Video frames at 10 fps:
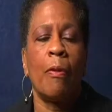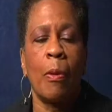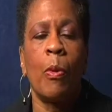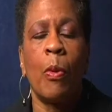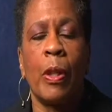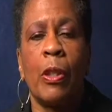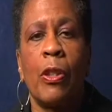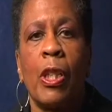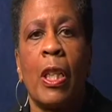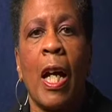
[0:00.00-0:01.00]
Every morning
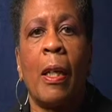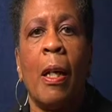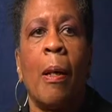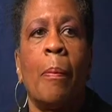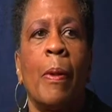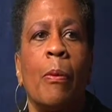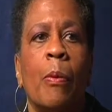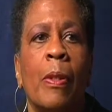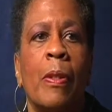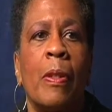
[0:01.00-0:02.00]
she got up, it
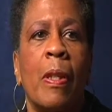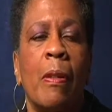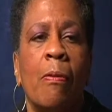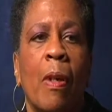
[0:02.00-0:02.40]
was